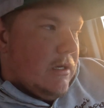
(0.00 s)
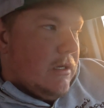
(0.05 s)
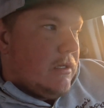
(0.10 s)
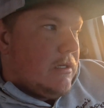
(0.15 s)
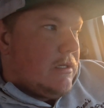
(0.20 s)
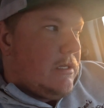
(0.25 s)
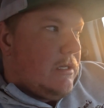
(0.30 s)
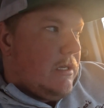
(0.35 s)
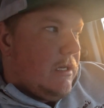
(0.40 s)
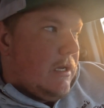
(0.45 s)

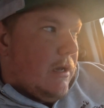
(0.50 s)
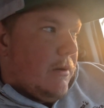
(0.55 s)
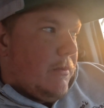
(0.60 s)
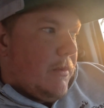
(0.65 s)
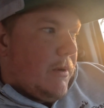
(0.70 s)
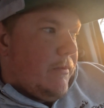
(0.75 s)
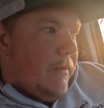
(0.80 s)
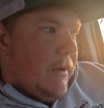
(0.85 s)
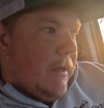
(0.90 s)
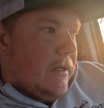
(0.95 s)
See how
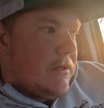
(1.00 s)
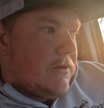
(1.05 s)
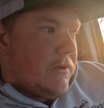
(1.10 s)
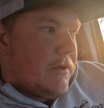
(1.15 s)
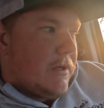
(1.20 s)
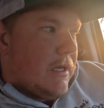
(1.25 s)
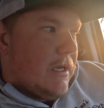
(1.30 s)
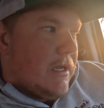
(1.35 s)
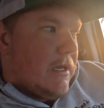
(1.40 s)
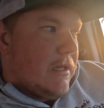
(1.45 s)
many beans we
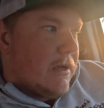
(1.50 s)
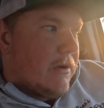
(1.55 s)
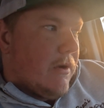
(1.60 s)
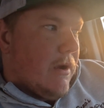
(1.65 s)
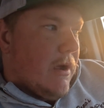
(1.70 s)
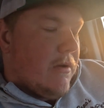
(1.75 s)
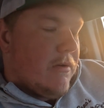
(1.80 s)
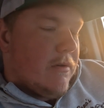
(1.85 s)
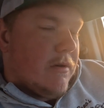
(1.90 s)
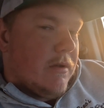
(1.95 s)
can get in the
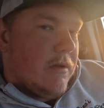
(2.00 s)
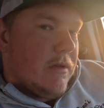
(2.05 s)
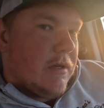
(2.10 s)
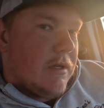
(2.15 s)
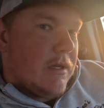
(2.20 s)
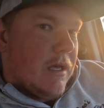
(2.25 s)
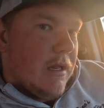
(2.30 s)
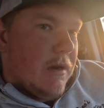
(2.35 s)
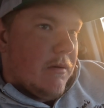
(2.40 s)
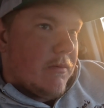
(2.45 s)
ground,
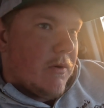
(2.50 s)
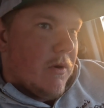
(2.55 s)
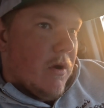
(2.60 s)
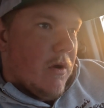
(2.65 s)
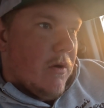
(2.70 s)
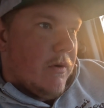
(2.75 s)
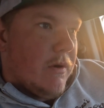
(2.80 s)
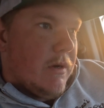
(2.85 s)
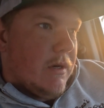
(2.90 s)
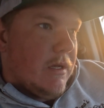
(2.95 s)
get them
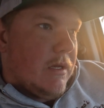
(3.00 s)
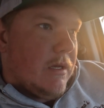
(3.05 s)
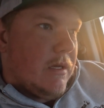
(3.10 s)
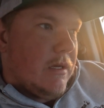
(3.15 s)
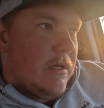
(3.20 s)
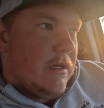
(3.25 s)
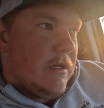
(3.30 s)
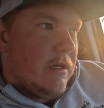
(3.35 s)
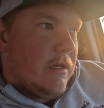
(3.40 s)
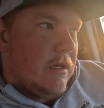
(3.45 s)
growing.
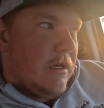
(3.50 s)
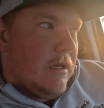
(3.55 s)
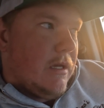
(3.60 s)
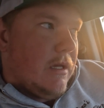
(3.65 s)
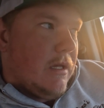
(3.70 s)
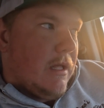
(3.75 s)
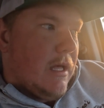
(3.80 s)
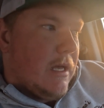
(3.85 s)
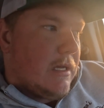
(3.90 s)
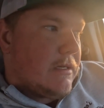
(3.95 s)

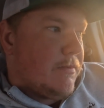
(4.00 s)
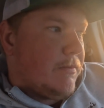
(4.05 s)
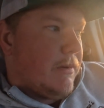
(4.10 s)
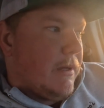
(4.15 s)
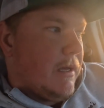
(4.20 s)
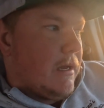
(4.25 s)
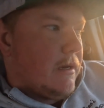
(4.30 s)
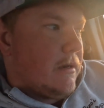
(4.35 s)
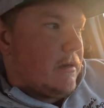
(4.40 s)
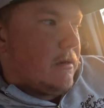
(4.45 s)
That's the plan.